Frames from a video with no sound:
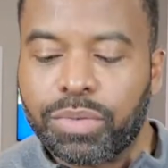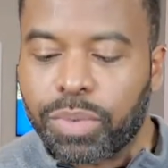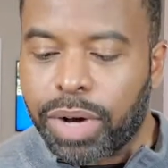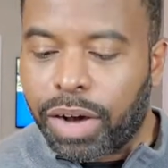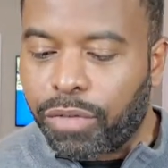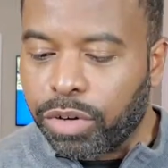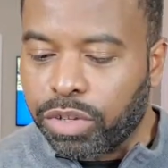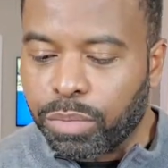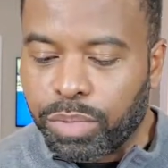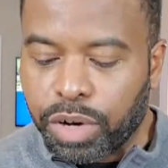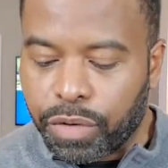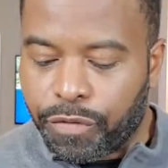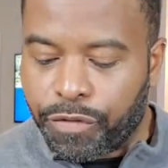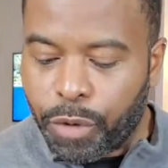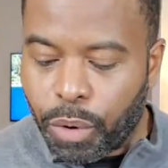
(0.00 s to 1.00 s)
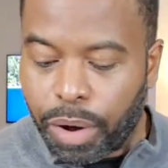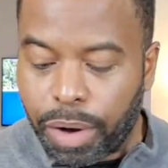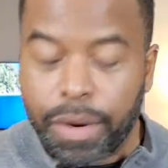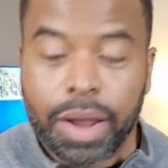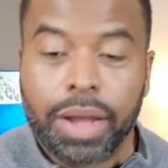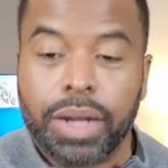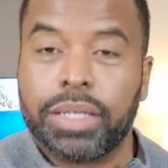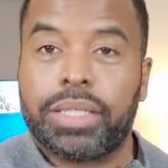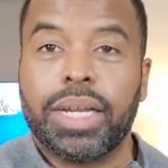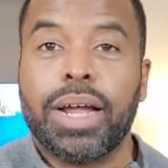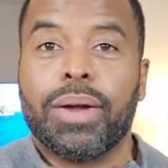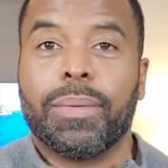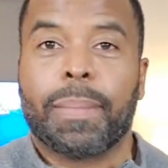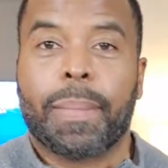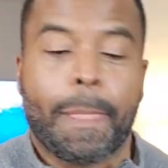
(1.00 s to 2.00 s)
That's what I wrote the book for.
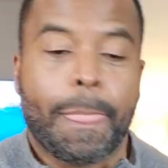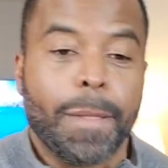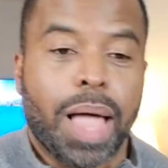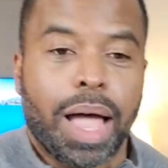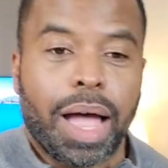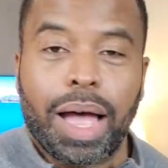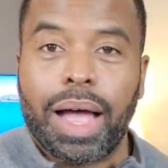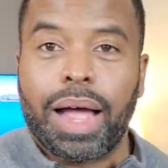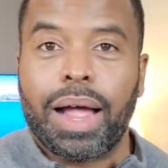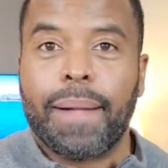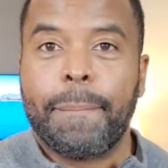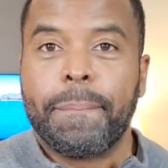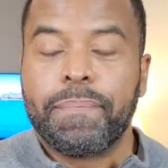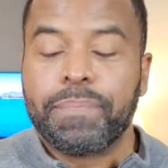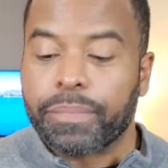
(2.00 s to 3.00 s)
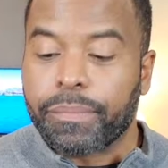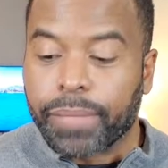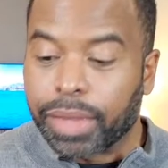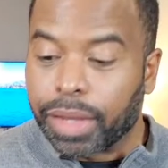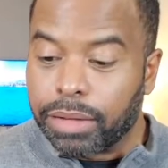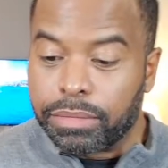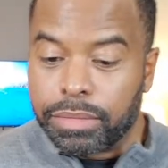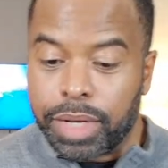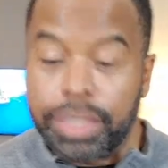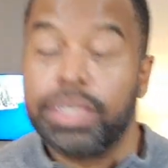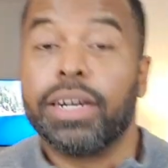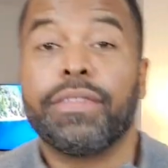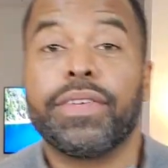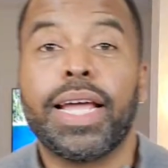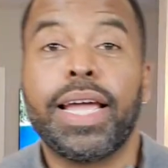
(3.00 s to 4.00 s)
So uh, that's
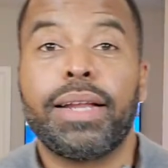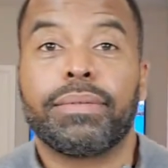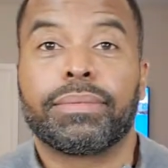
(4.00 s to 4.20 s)
enough of that.